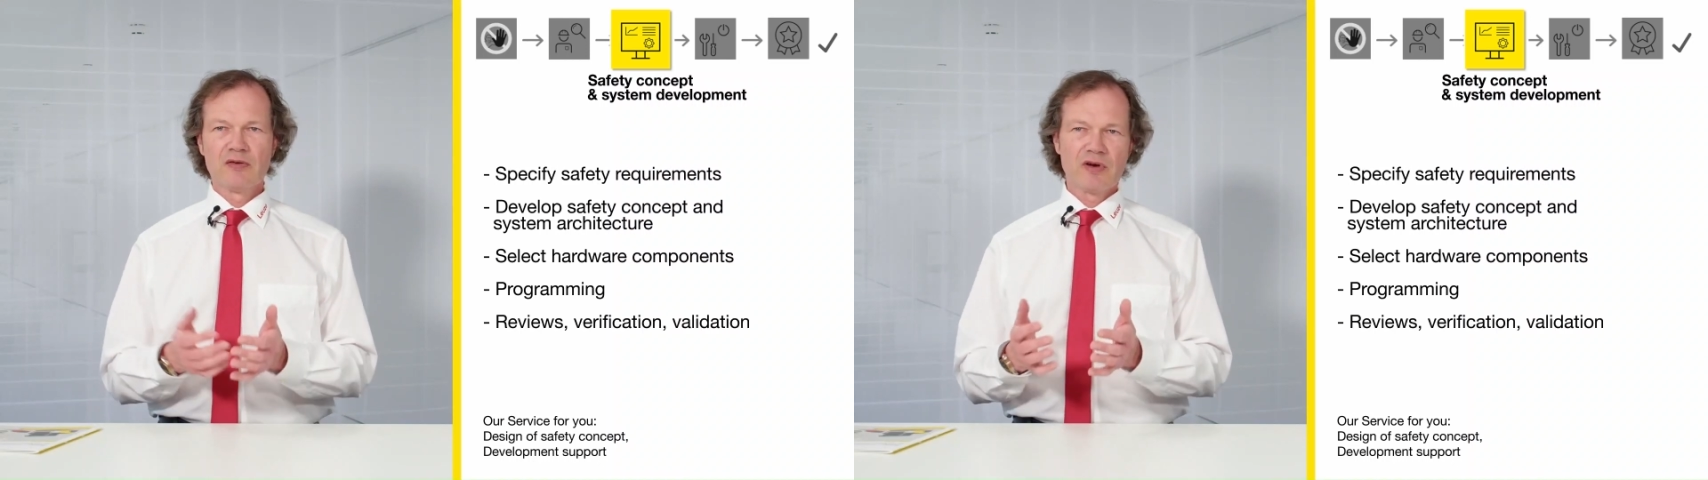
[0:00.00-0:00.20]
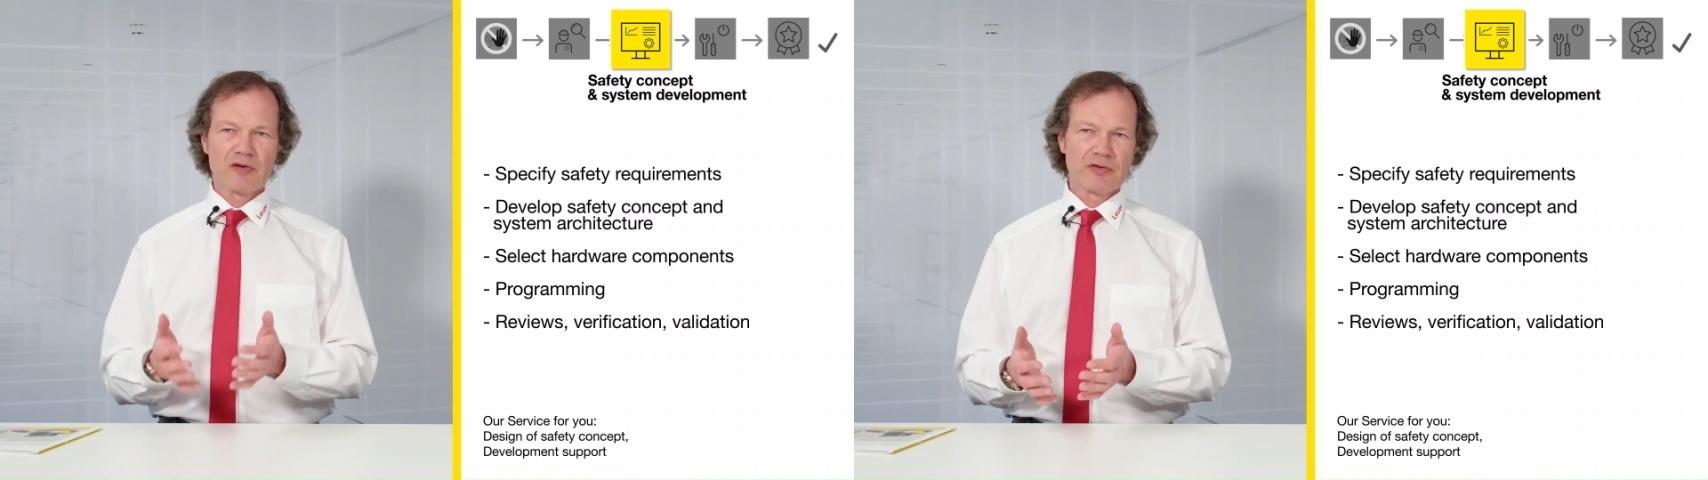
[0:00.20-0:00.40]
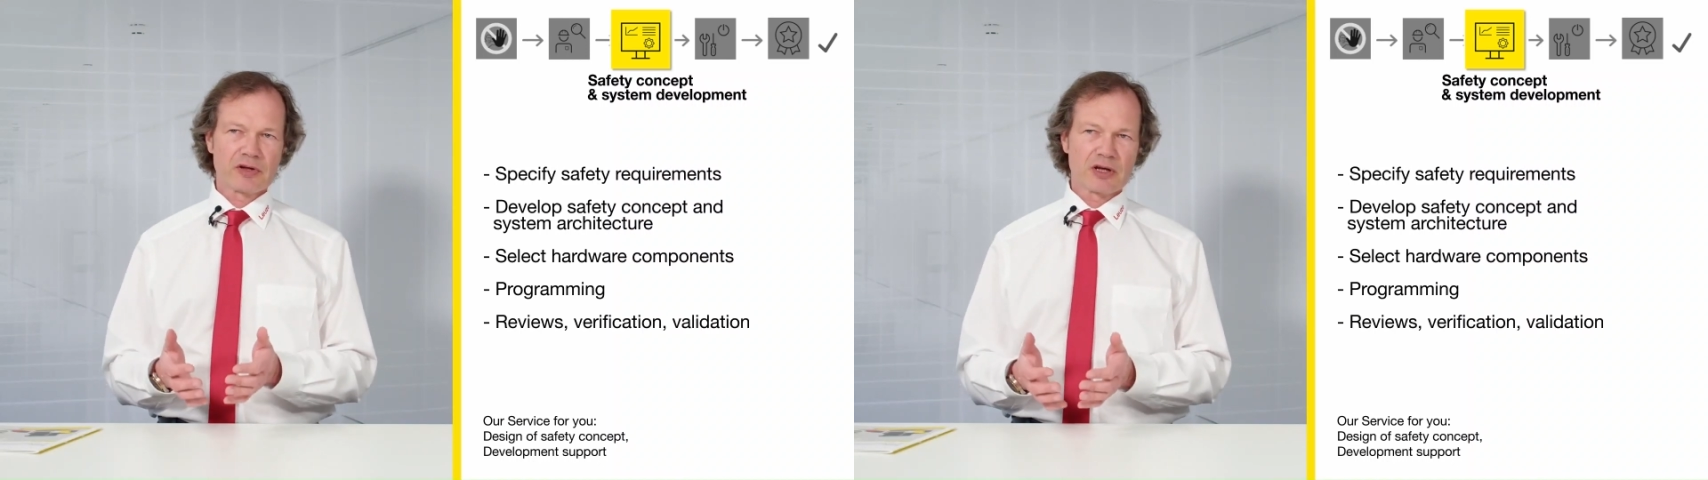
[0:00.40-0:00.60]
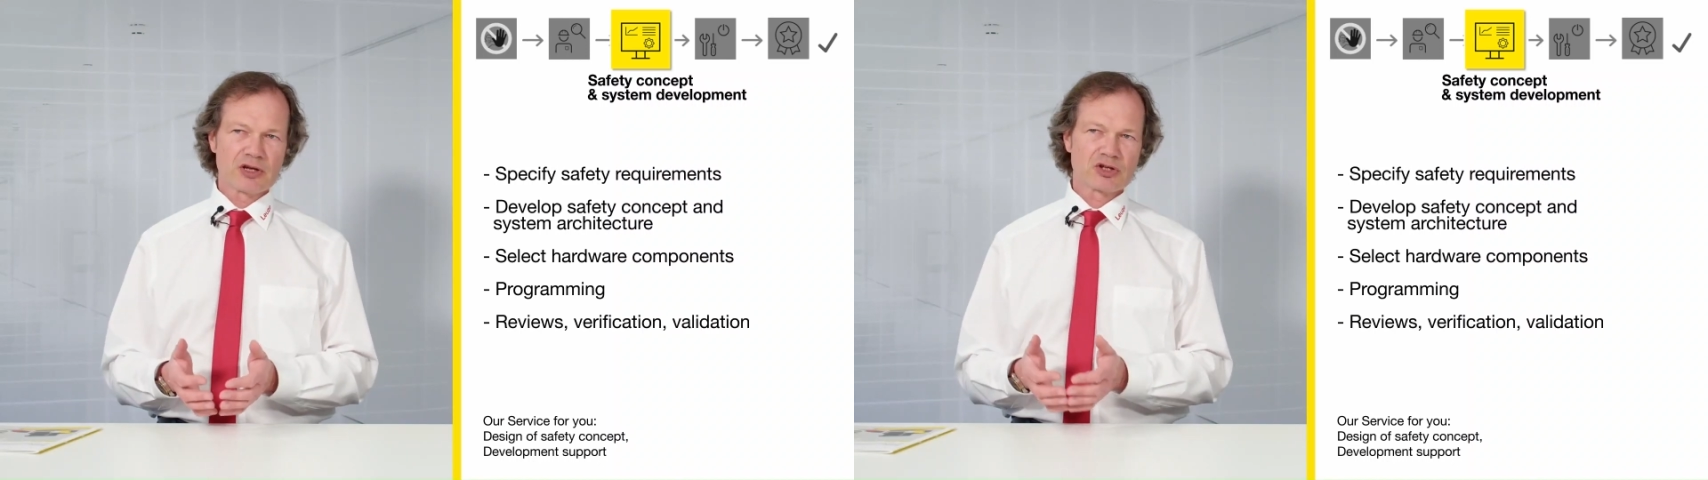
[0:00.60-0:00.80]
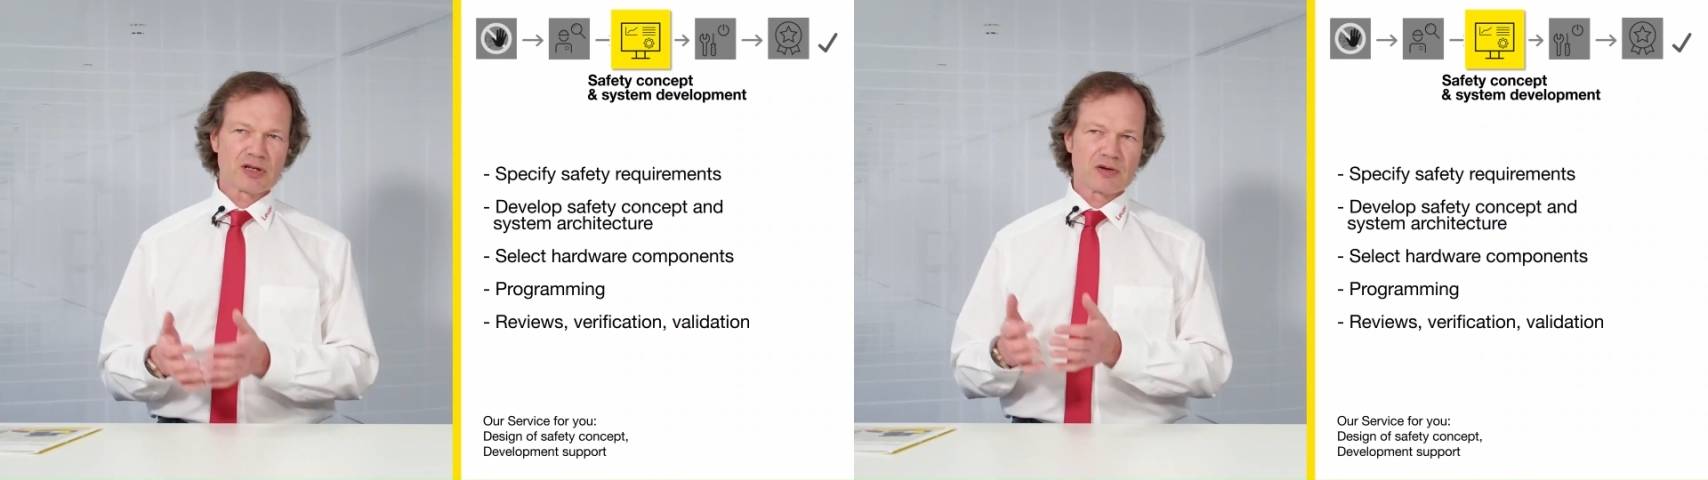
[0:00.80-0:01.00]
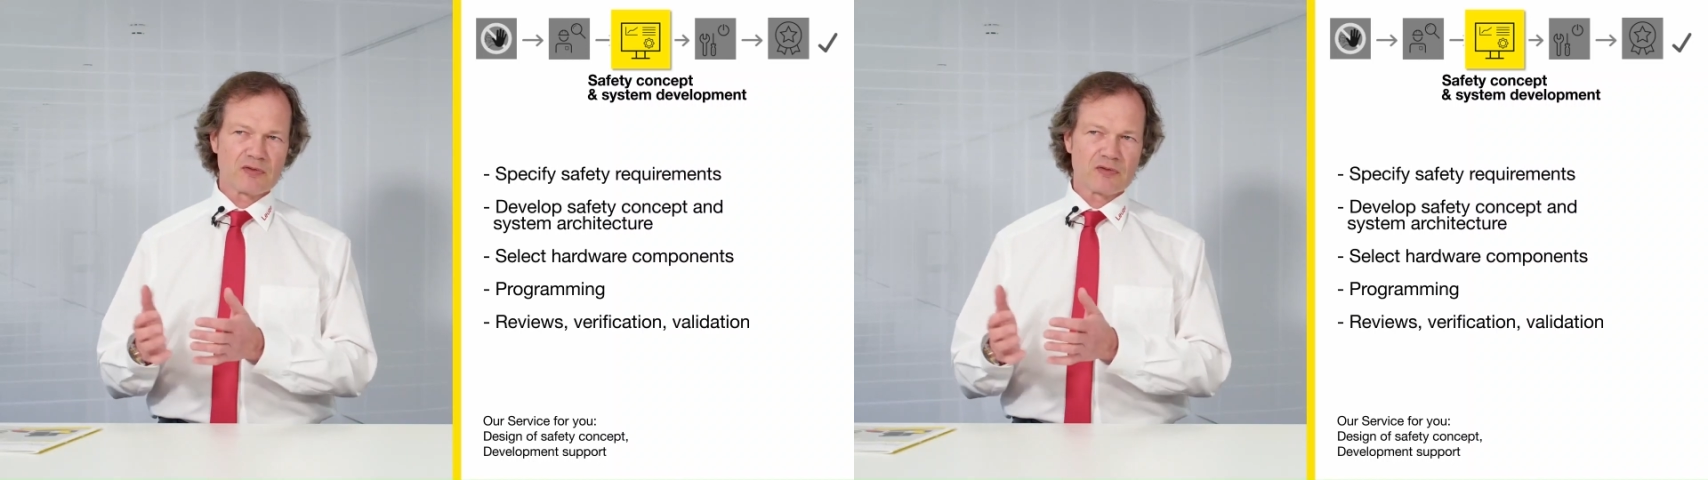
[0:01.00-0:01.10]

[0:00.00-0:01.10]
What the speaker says: verification and